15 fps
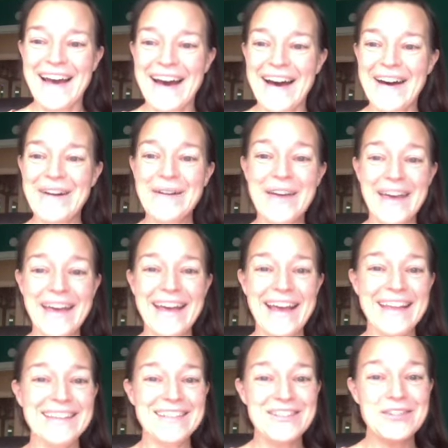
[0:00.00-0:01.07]
Okay,
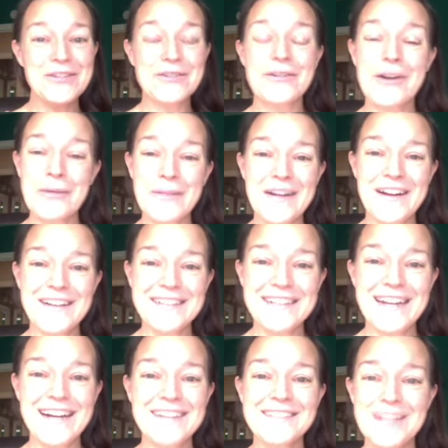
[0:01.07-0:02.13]
did you grow up in a haunted
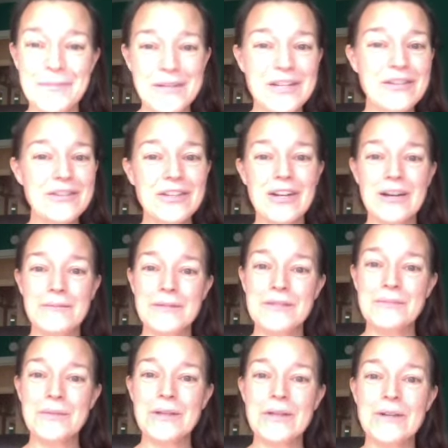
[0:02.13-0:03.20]
house? Let me know in the comments
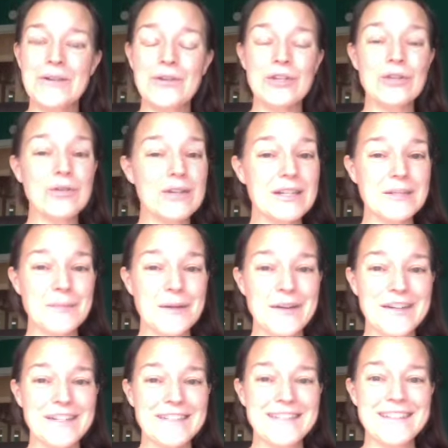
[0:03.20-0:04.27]
below your
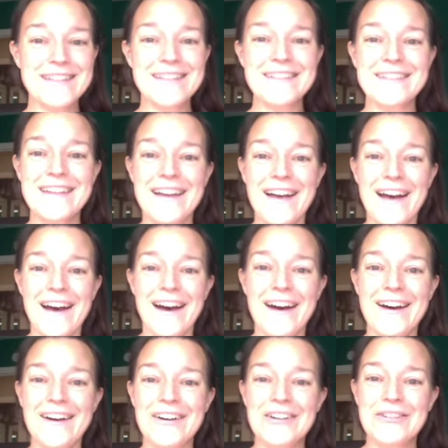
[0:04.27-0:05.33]
experiences
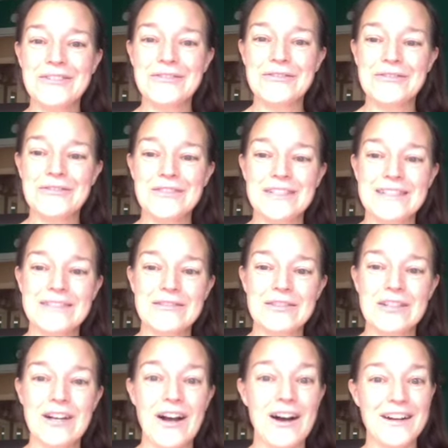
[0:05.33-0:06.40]
of
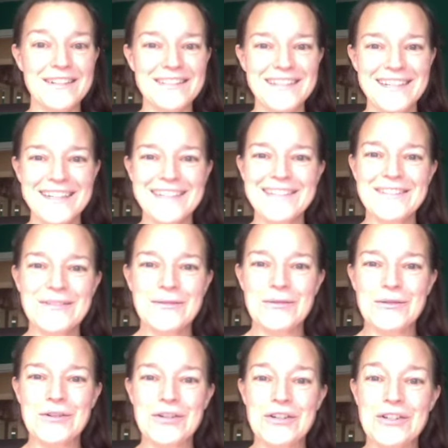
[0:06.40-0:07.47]
hauntings
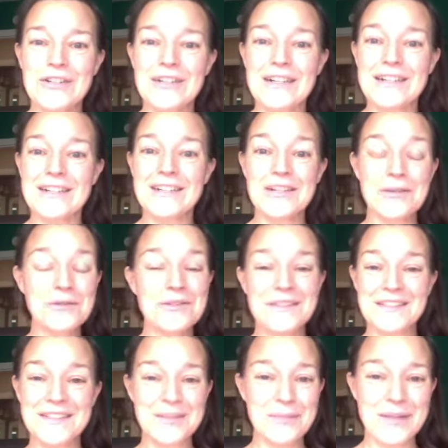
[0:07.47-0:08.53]
or ghosts
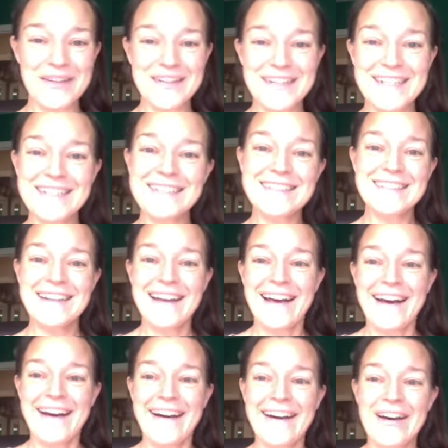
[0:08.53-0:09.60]
and spirits.
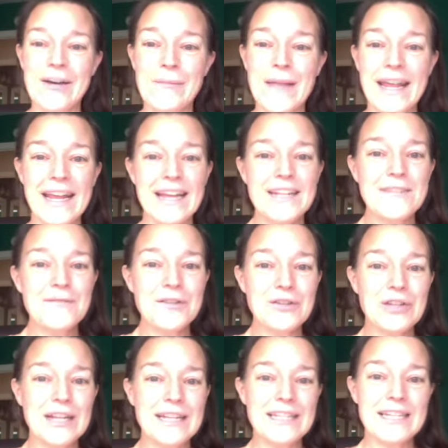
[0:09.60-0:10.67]
Um, and if you'd
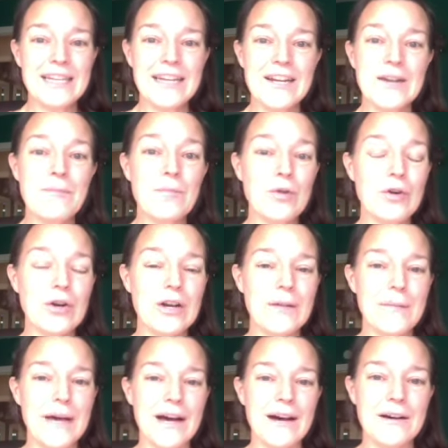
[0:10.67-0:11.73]
like to hear more
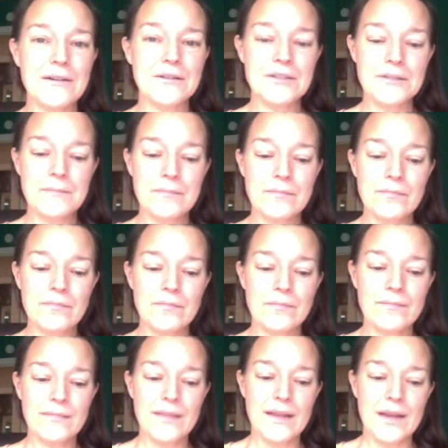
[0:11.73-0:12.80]
about
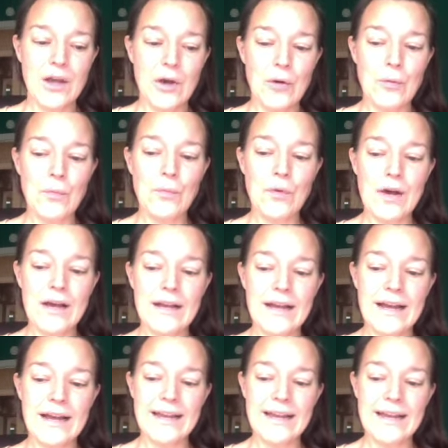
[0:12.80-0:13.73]
what I